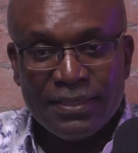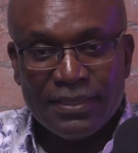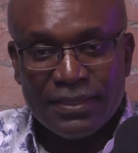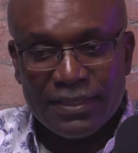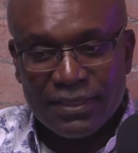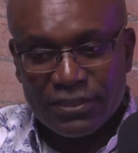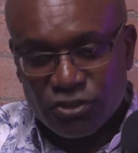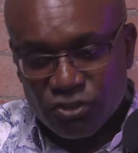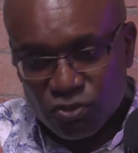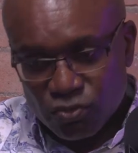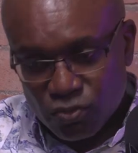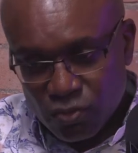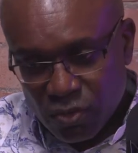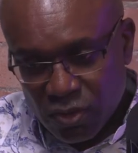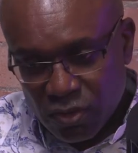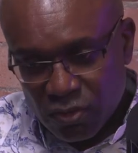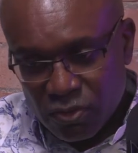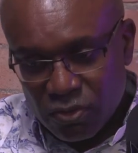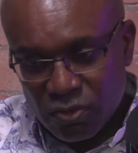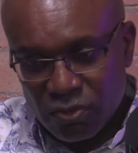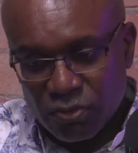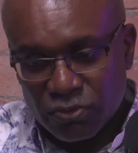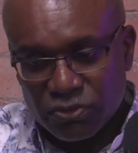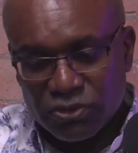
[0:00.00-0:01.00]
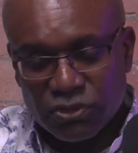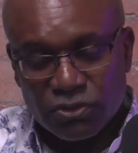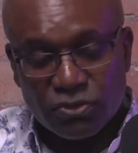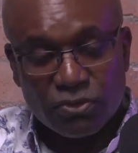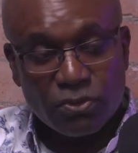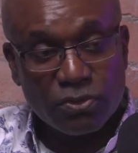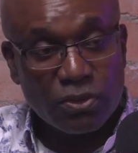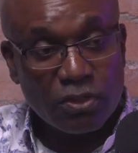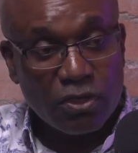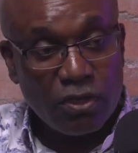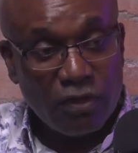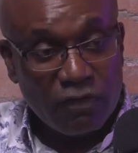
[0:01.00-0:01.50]
this is what causes
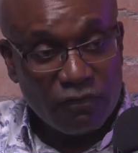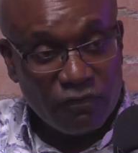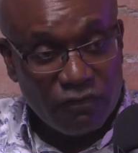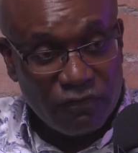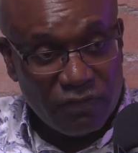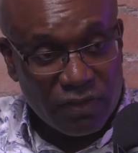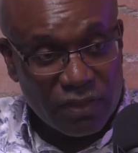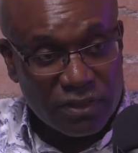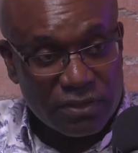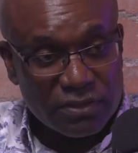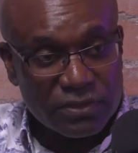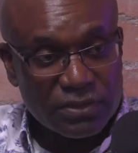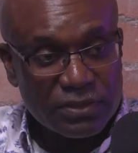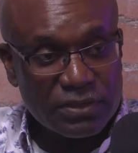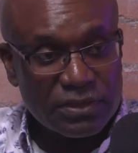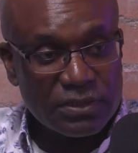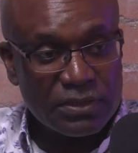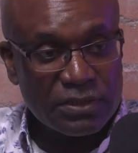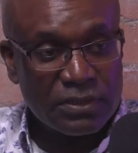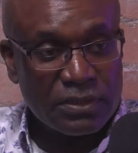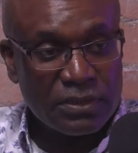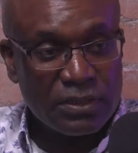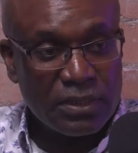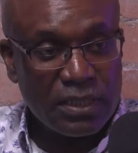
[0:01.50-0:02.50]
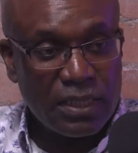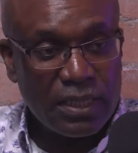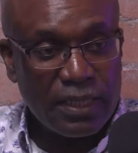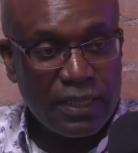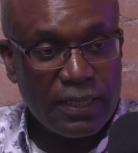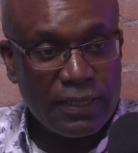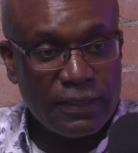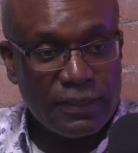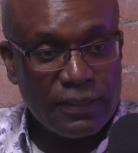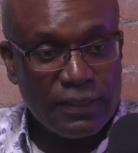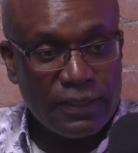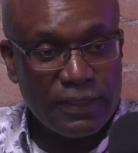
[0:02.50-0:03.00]
all the conflicts
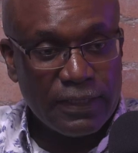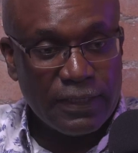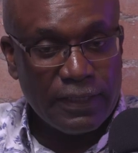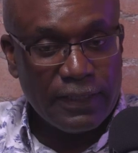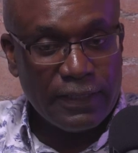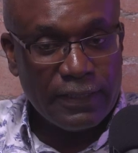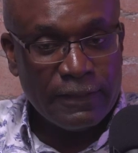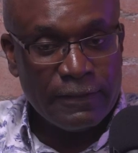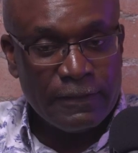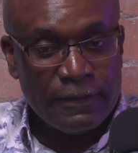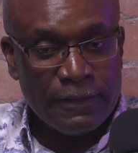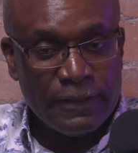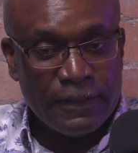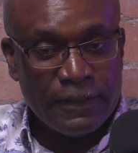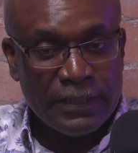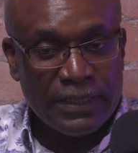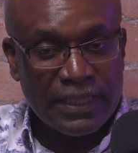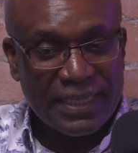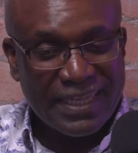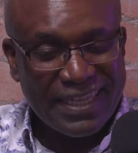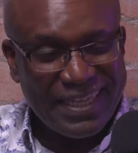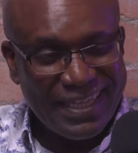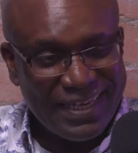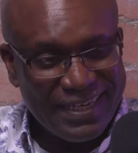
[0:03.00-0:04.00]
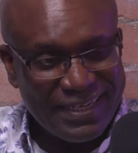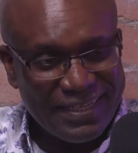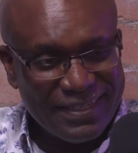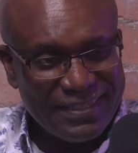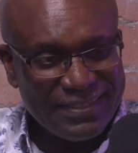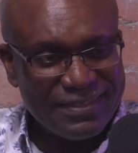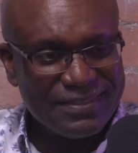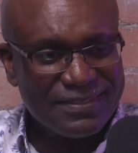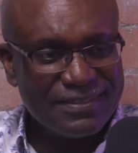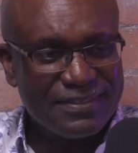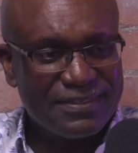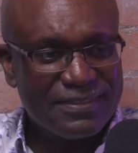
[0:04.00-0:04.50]
and the
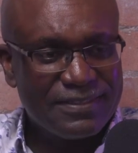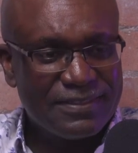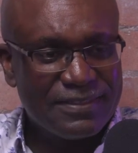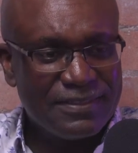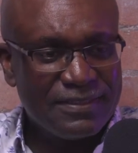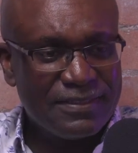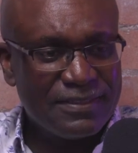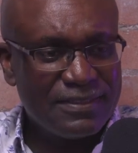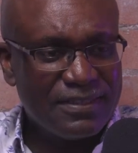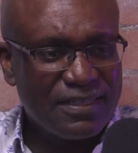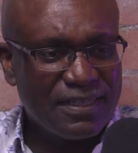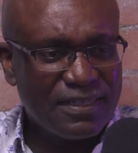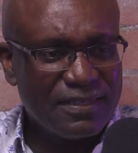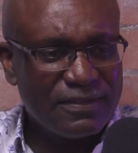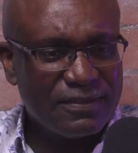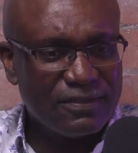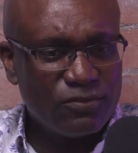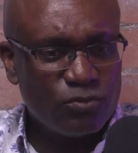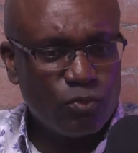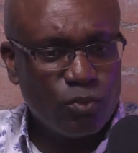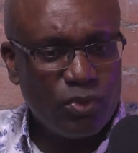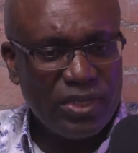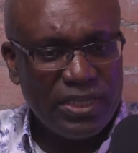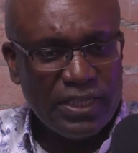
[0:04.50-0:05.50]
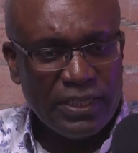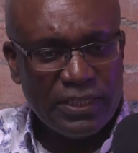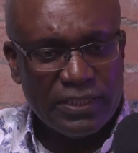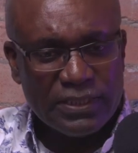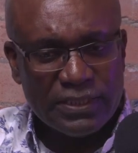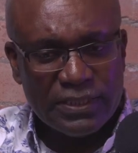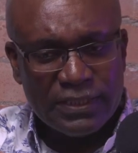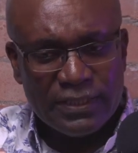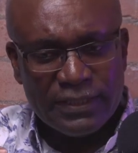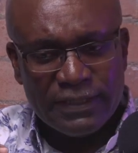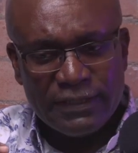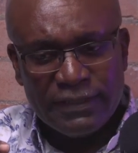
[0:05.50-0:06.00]
killings that
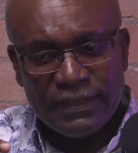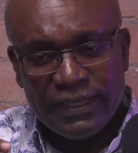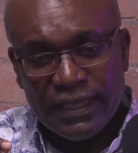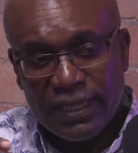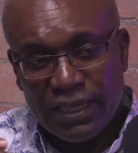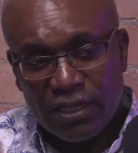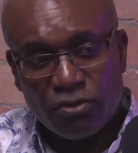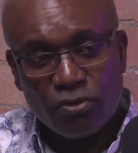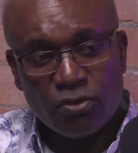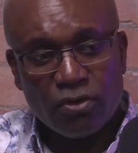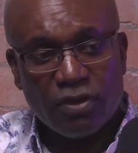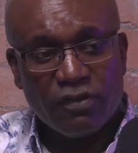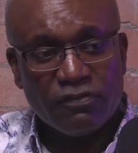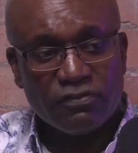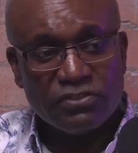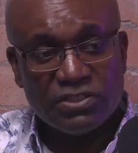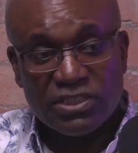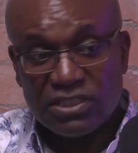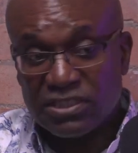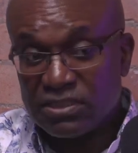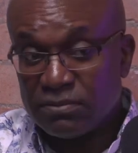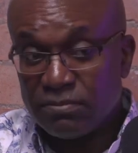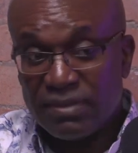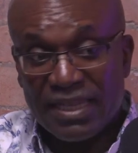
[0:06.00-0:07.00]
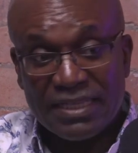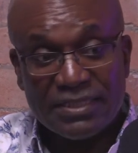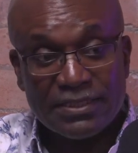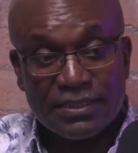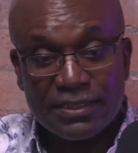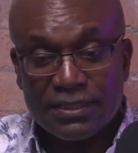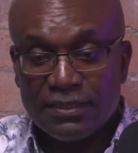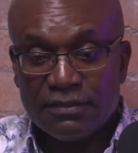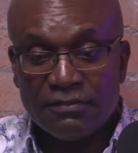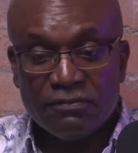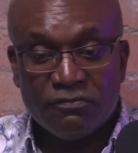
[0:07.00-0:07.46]
we hear of systematically.